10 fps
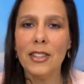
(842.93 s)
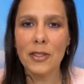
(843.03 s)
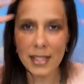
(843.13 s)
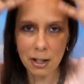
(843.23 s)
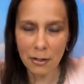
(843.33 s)

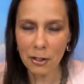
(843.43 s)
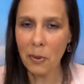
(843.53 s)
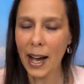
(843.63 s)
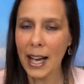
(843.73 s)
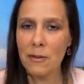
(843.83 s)
yourself
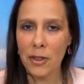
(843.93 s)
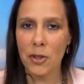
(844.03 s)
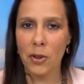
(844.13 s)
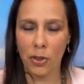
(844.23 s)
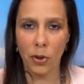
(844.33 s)
away with
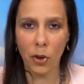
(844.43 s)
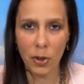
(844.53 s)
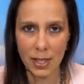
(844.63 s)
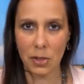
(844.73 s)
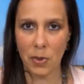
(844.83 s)
your
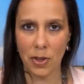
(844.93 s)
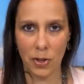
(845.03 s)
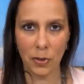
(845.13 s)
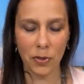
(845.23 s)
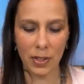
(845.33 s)
thoughts and with
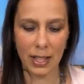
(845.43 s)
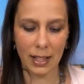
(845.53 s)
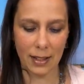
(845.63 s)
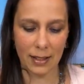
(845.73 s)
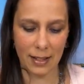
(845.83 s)
your
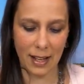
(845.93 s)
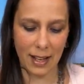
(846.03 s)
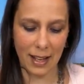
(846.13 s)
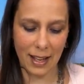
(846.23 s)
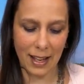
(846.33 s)
feelings.
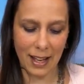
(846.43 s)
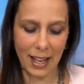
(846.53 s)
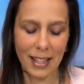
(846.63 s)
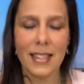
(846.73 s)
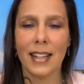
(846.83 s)

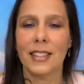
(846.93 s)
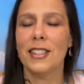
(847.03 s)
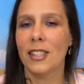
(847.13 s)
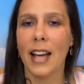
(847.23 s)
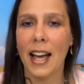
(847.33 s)
It's such a
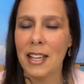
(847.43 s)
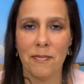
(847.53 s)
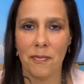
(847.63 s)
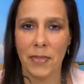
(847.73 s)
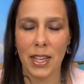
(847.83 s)

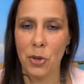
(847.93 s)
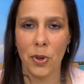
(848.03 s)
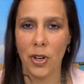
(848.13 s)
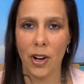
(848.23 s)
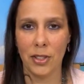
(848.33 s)
shame that you
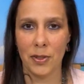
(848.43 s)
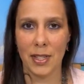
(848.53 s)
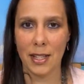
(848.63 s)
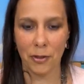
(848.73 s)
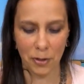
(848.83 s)
would hide
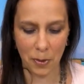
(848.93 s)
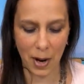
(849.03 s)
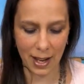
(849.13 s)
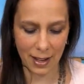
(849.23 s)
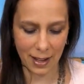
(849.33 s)
yourself
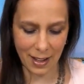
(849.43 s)
away.